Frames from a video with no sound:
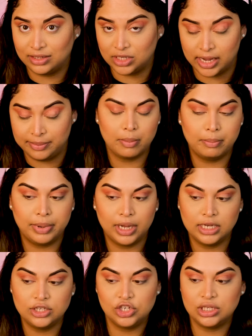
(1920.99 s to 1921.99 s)
time,
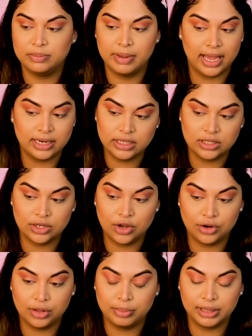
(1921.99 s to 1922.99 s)
but she demanded to go
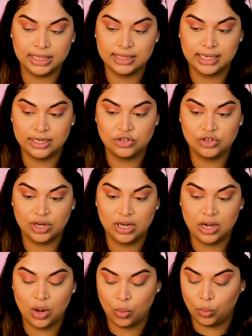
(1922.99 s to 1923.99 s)
to the police
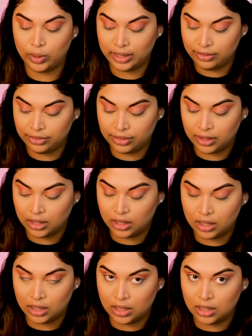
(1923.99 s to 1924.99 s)
station with
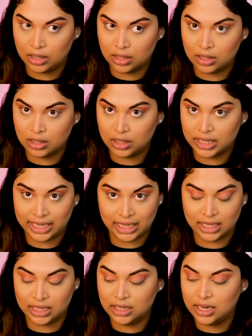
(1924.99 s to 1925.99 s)

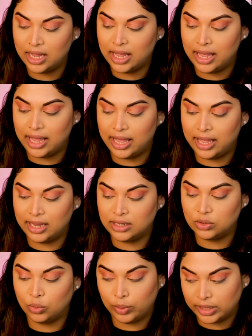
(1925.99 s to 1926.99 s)
Ian.
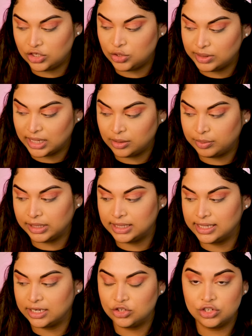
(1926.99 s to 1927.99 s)
And when she was at the police
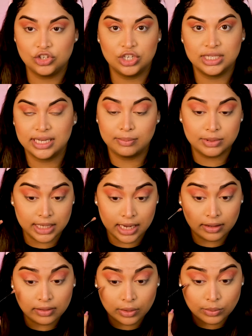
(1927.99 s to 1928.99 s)
station, she just kept
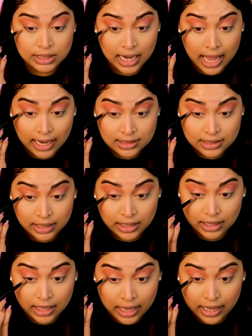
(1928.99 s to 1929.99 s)
saying that it was an
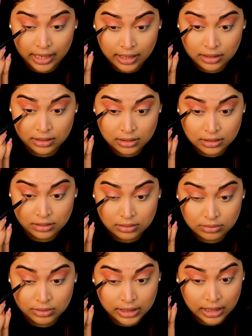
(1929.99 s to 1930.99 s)
accident. And
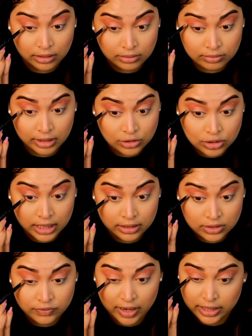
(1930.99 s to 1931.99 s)
yeah, they just had
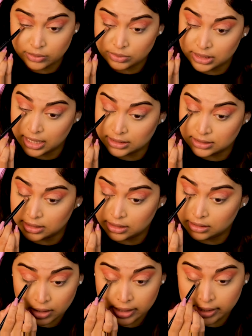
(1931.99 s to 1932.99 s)
this fight and it was an
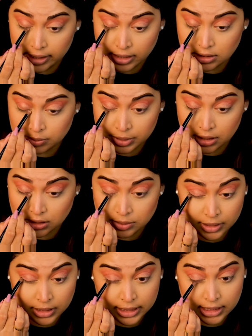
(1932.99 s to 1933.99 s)
accident. And because
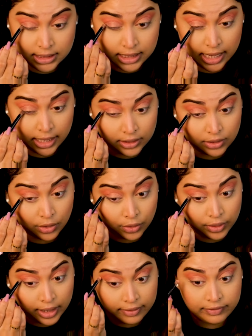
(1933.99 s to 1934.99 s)
police had
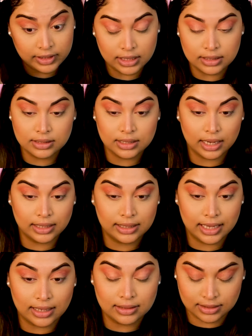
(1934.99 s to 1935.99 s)
no evidence
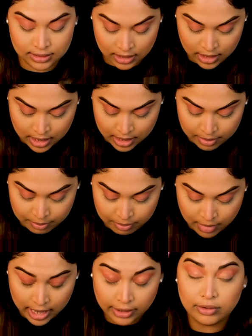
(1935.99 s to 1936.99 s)
against
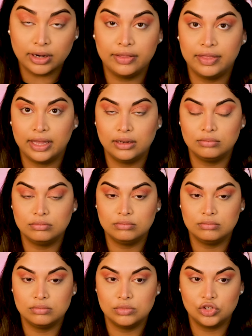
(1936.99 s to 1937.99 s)
Myra that
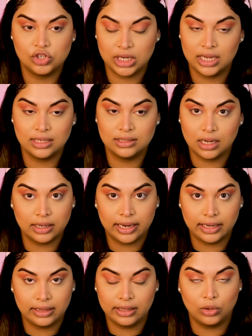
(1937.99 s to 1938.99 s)
she had done
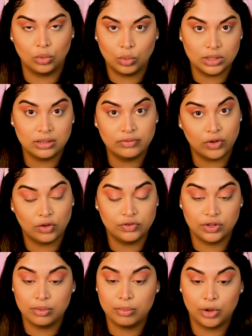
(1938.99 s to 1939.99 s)
anything or was involved
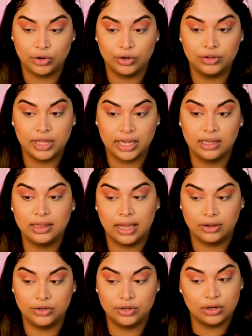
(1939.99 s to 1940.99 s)
in the murder, they
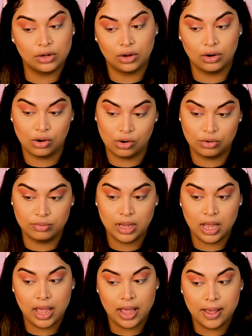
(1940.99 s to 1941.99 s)
allowed her to go home,
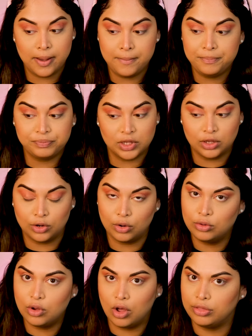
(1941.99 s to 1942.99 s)
you
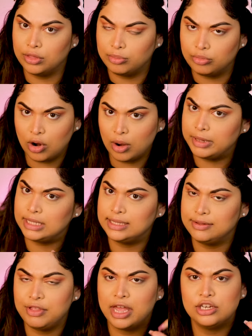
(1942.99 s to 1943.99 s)
know, on the promise
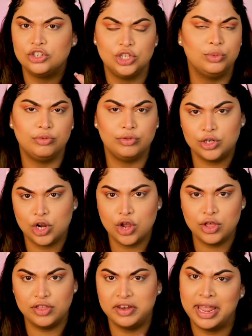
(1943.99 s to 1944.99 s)
that she would
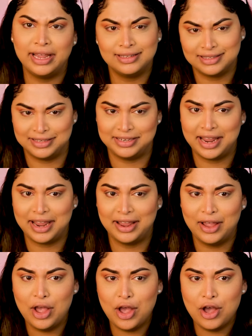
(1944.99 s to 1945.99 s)
return the next day
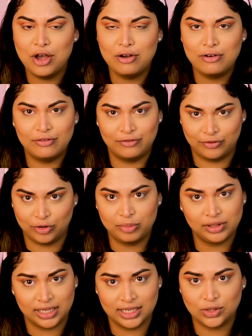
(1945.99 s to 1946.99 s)
for
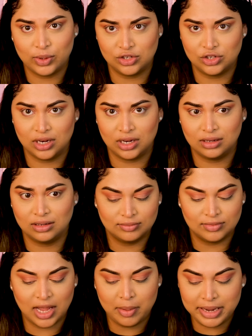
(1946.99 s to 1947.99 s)
police questioning.
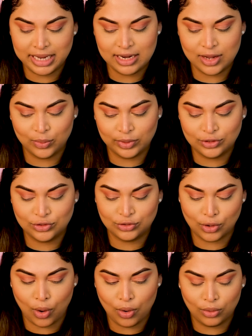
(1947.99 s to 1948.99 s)
I mean, it was
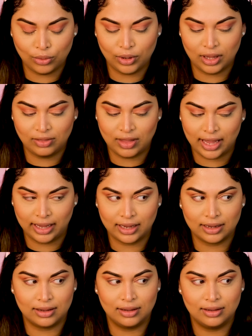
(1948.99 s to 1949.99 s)
so
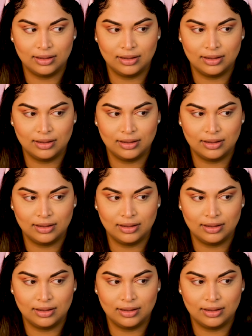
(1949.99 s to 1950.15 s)
like